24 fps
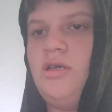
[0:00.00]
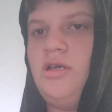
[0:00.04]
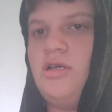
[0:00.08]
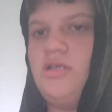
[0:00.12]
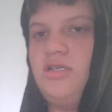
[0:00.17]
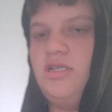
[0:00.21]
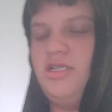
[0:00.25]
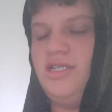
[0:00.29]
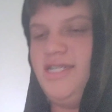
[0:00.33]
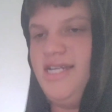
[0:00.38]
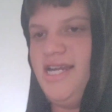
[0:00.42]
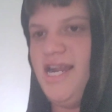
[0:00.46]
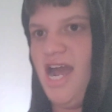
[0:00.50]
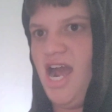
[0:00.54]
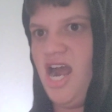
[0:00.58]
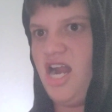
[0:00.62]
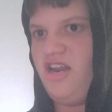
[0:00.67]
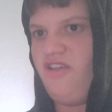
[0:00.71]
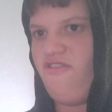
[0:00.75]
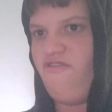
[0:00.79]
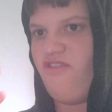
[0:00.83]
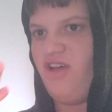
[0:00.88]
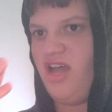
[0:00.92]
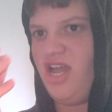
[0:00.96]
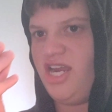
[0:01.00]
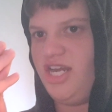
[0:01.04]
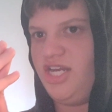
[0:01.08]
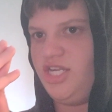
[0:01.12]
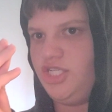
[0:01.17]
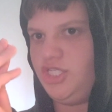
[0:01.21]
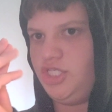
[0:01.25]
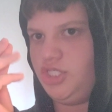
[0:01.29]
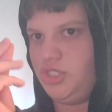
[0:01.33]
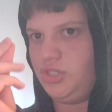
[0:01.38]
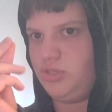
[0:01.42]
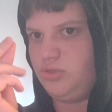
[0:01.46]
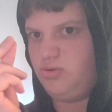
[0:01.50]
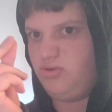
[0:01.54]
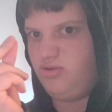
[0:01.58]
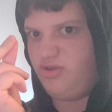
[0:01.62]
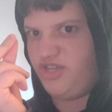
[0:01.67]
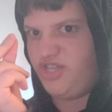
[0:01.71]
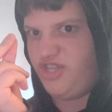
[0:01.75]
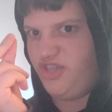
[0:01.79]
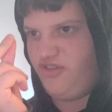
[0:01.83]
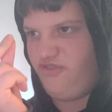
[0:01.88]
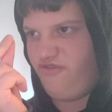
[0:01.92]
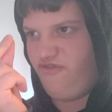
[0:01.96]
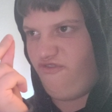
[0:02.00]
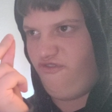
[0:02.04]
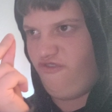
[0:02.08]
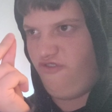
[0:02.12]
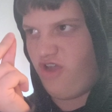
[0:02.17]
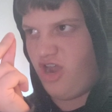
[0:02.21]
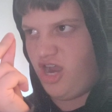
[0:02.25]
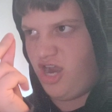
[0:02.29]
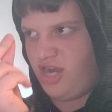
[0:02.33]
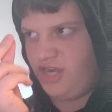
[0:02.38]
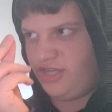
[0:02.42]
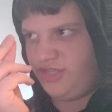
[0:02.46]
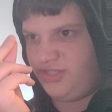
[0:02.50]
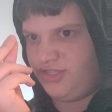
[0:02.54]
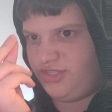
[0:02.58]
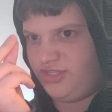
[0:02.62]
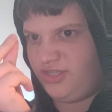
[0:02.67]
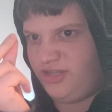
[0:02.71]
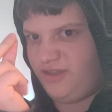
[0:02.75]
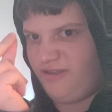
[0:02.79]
Not if I destroy you first.